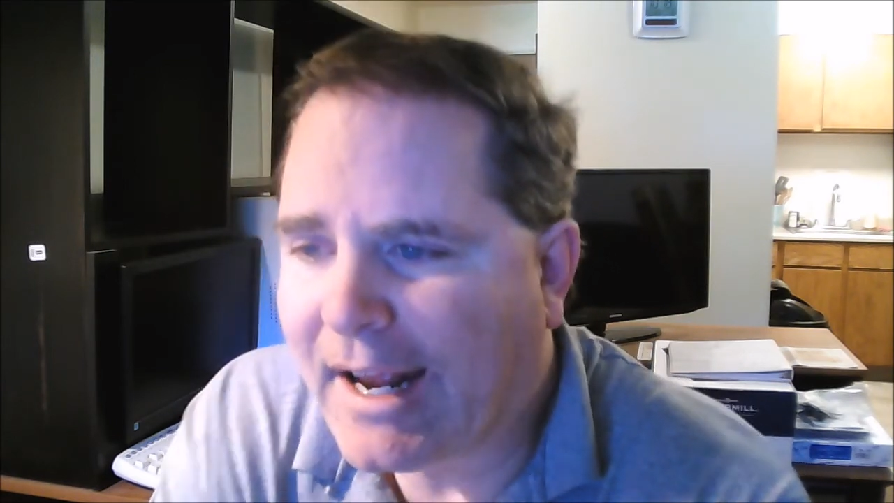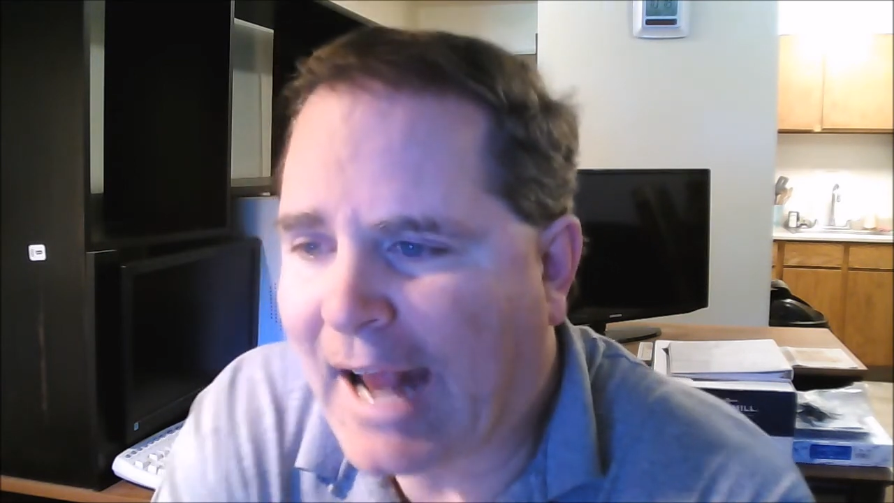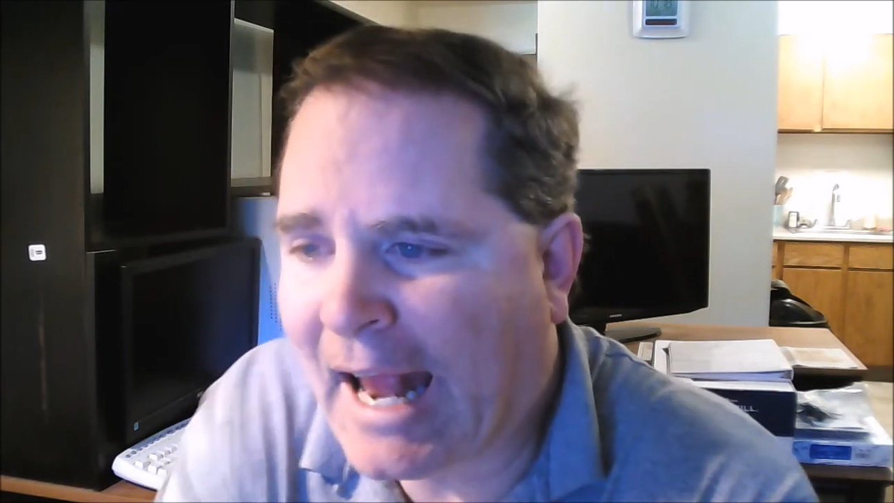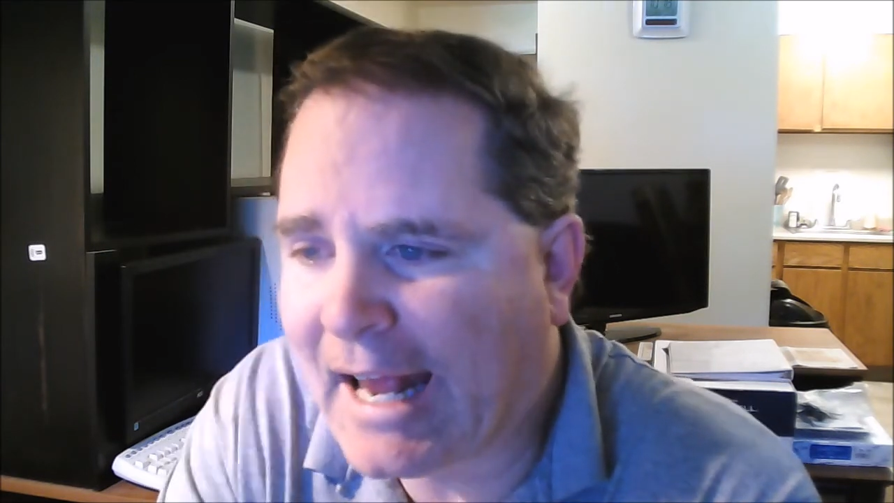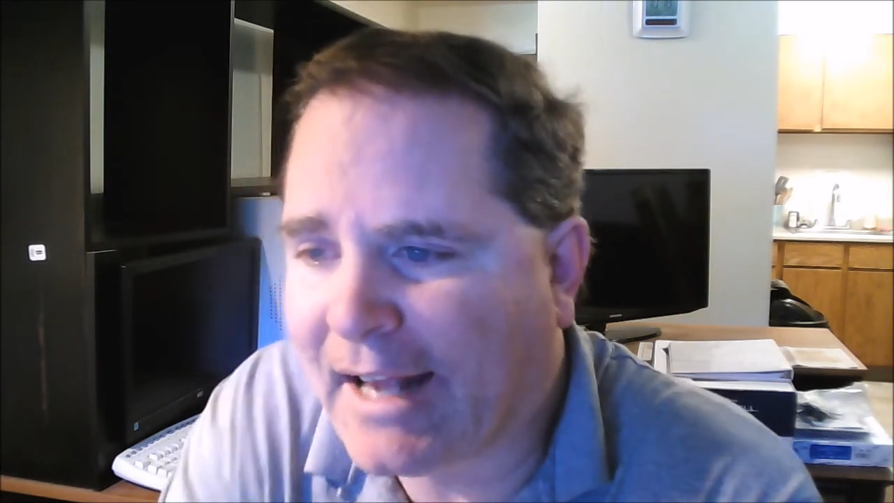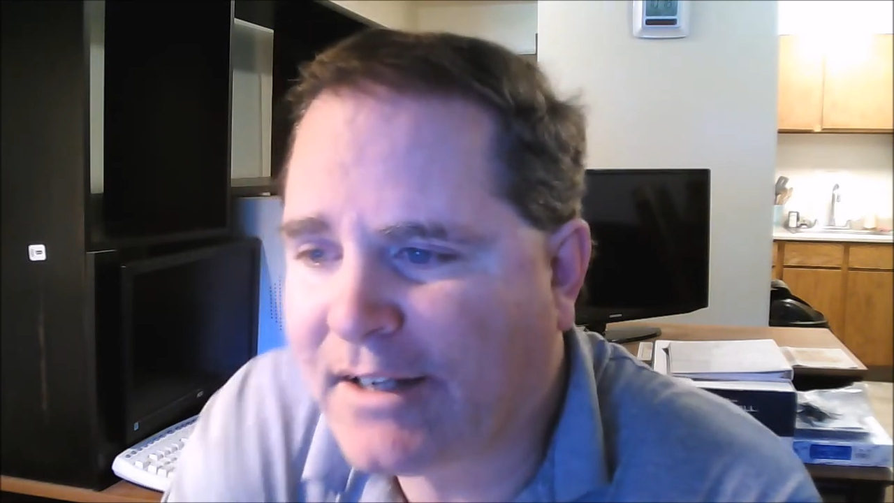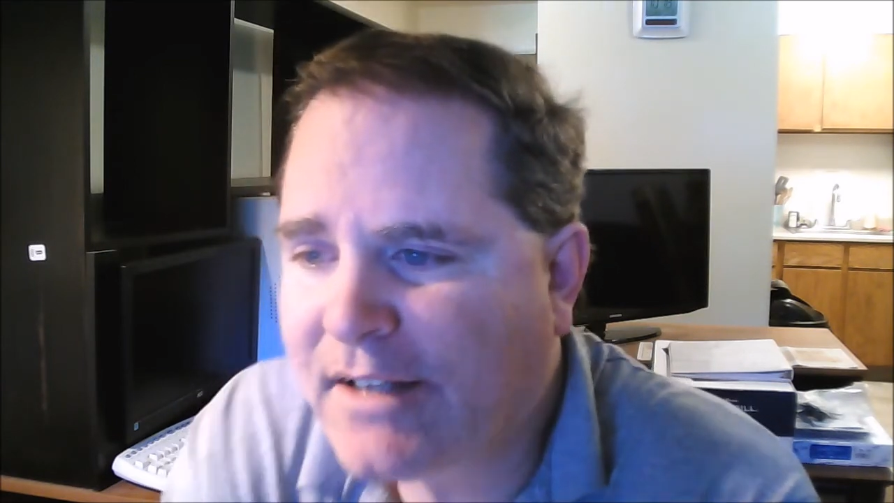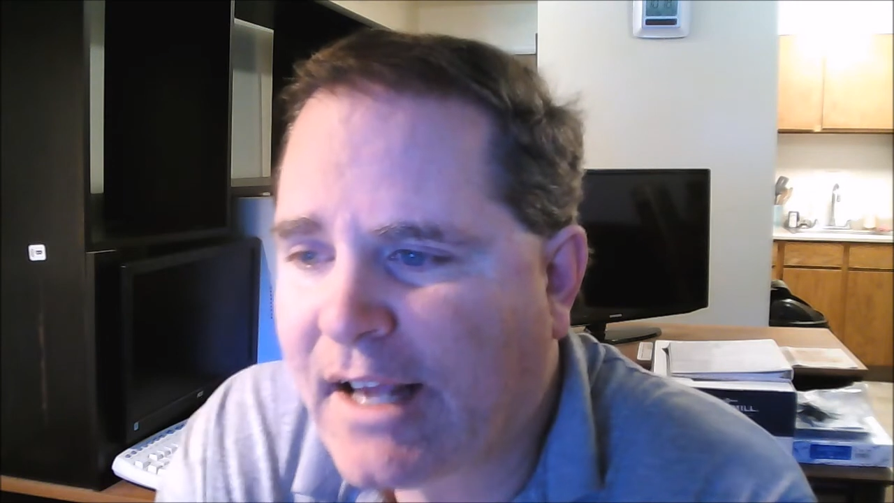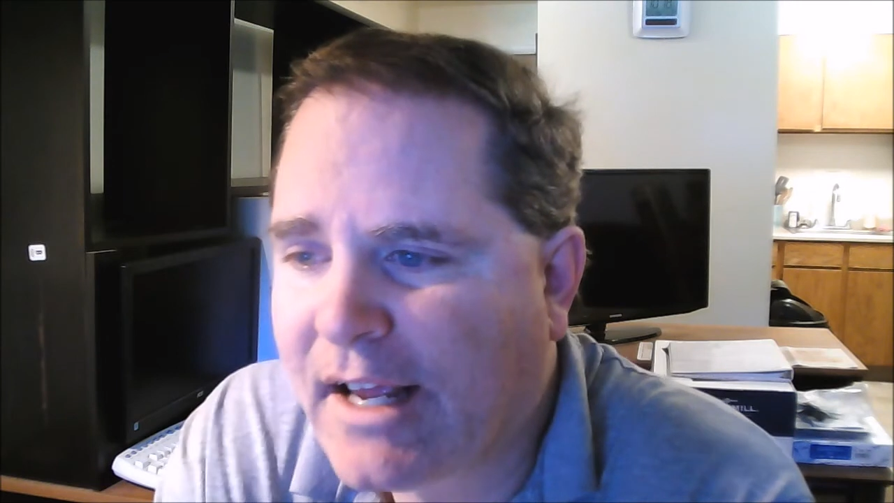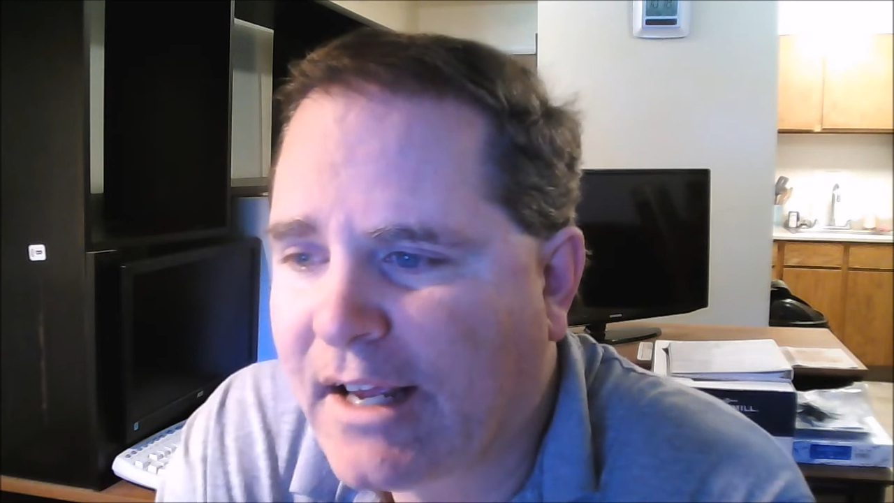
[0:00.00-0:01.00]
And
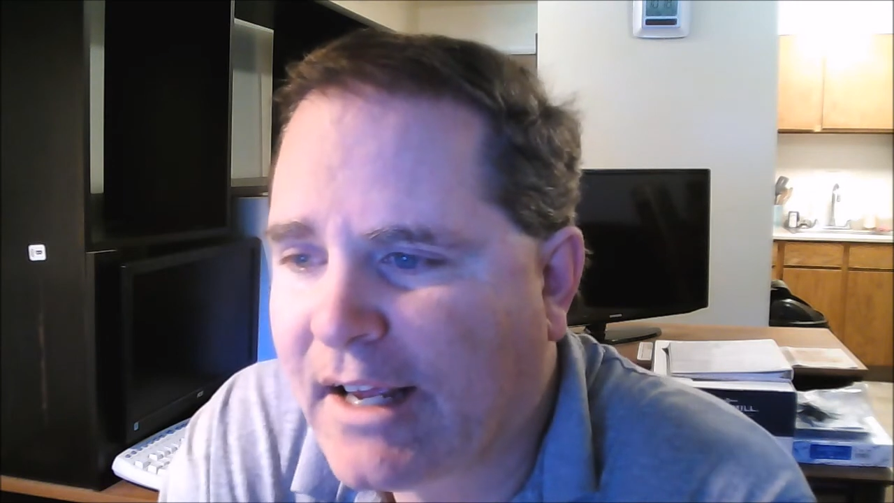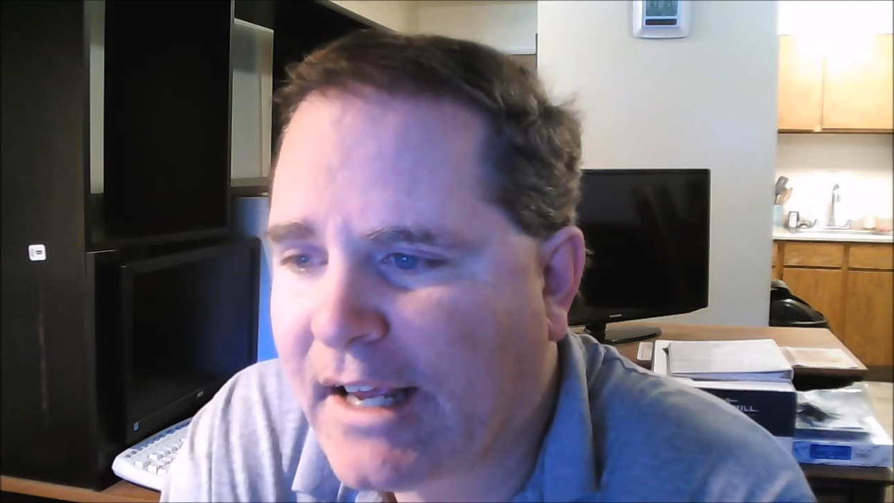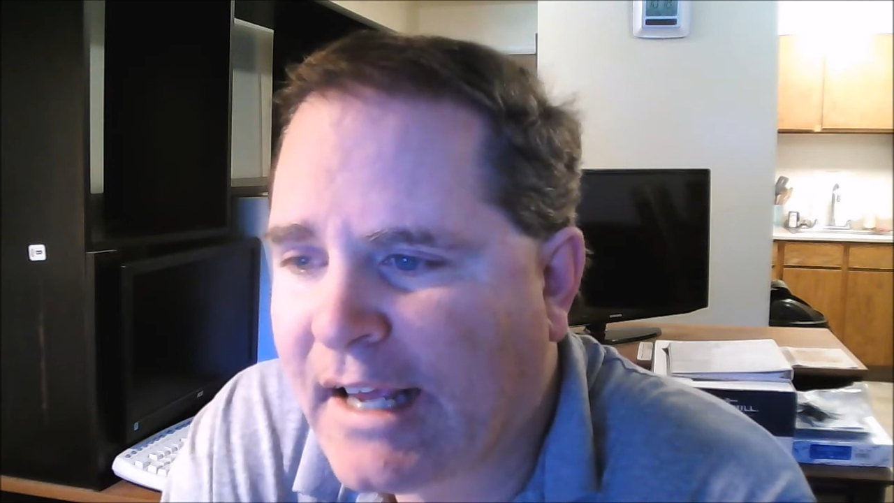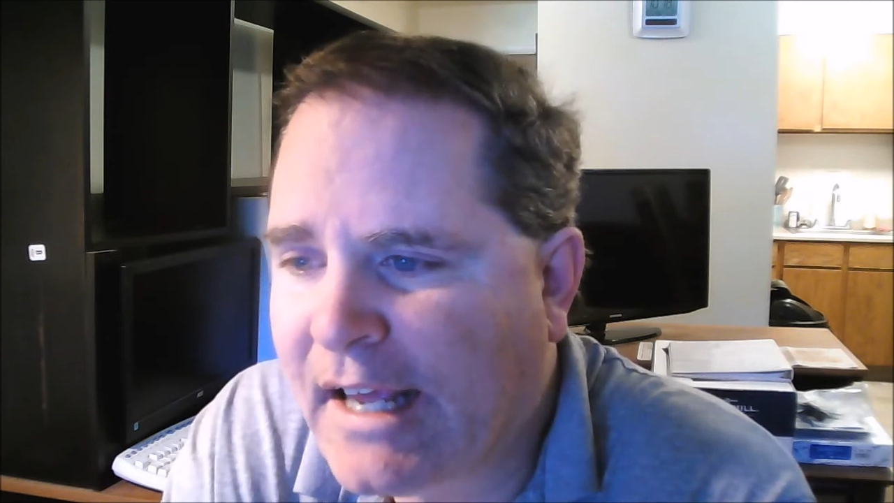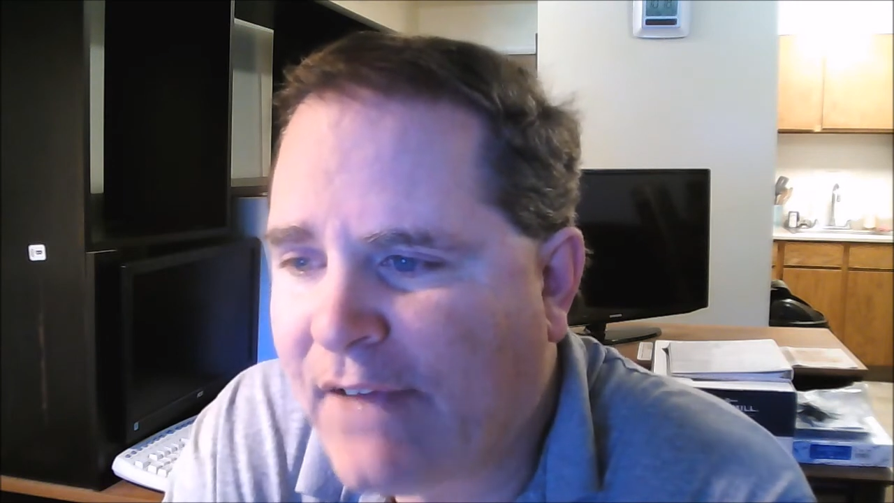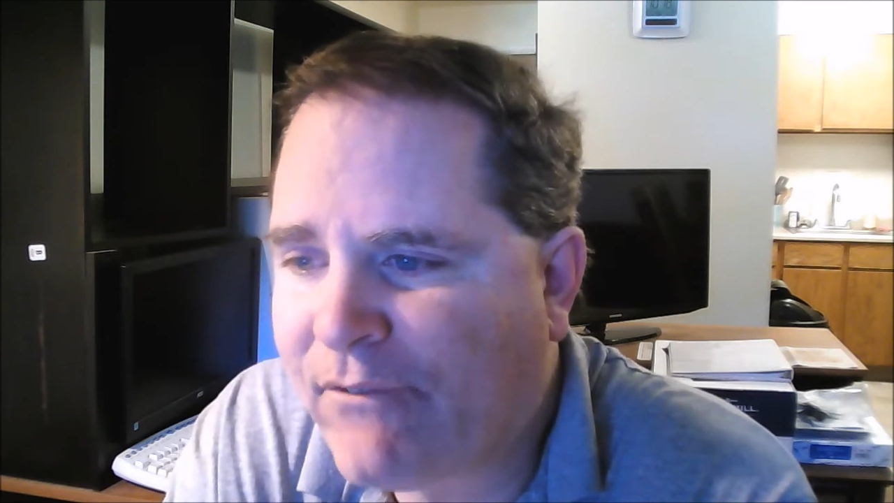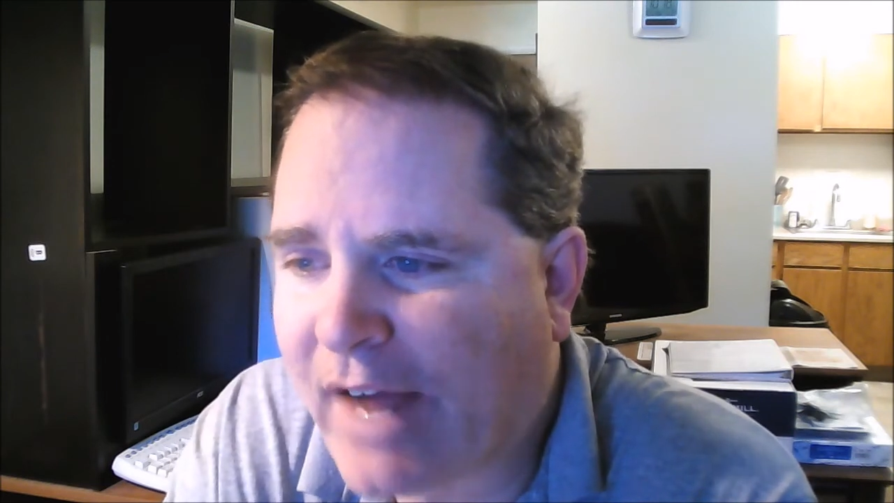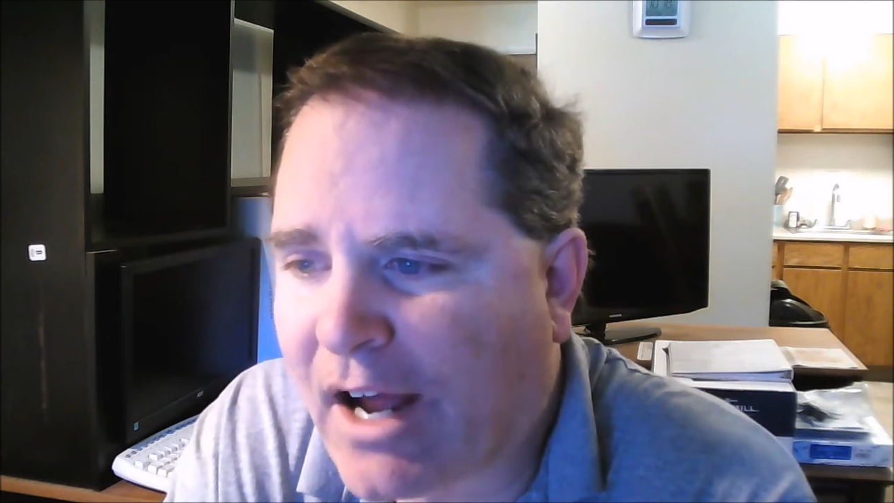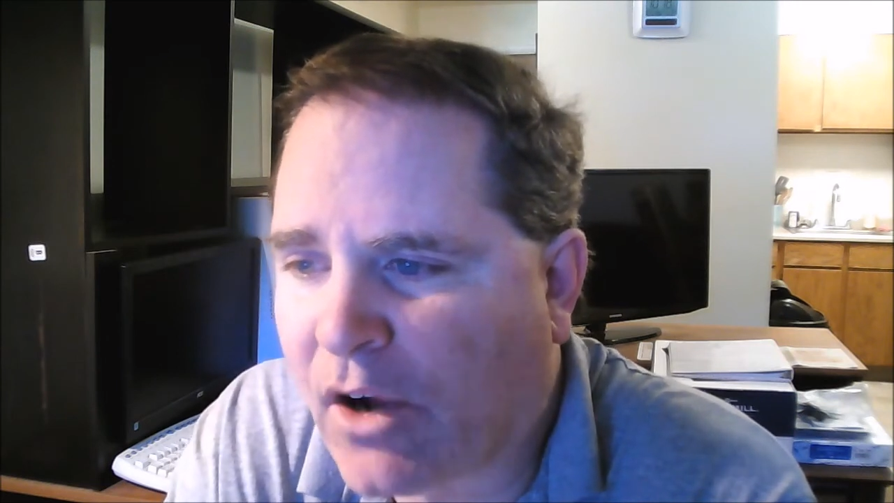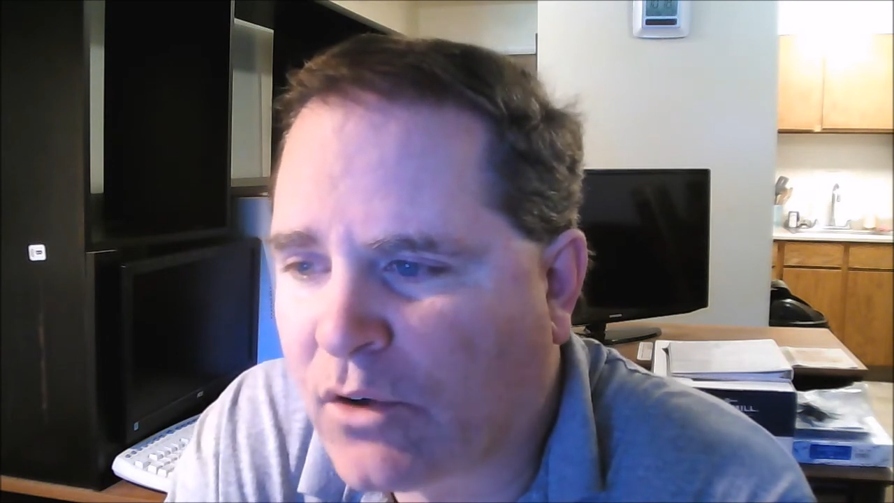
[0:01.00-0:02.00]
he
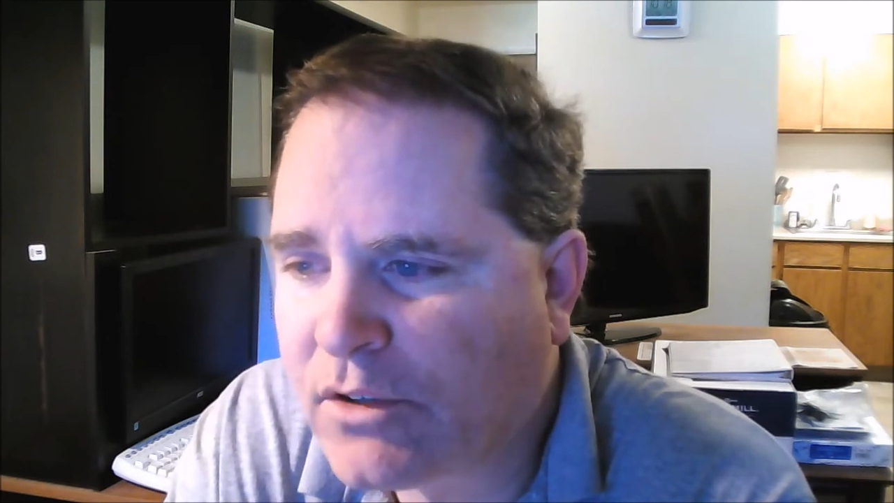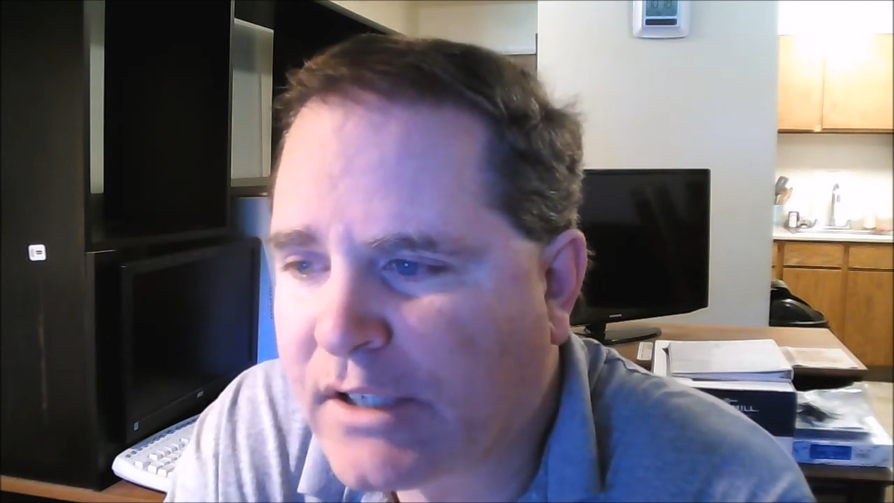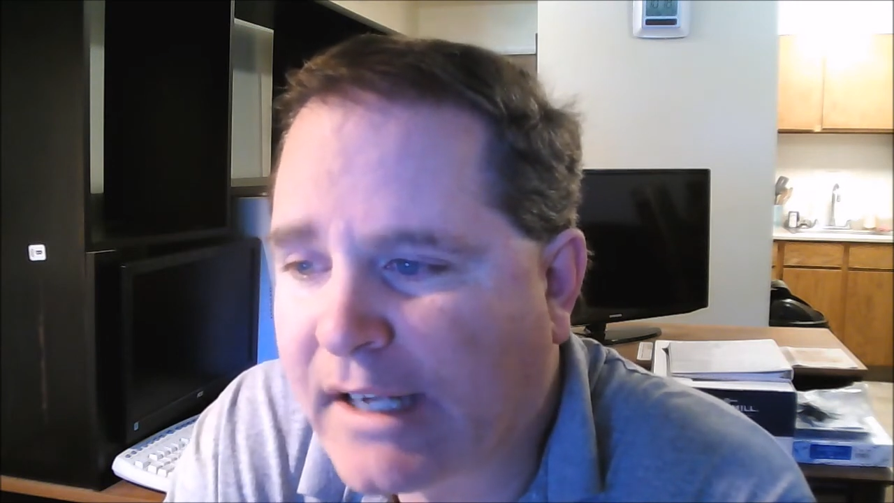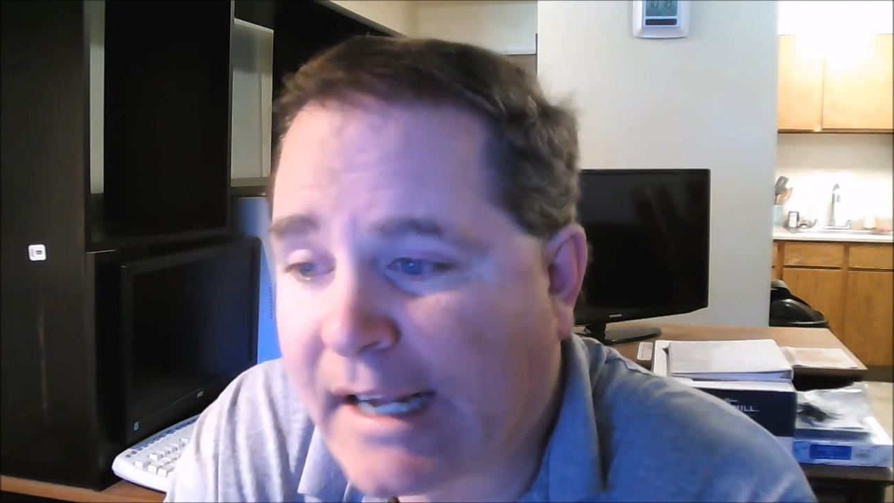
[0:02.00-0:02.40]
found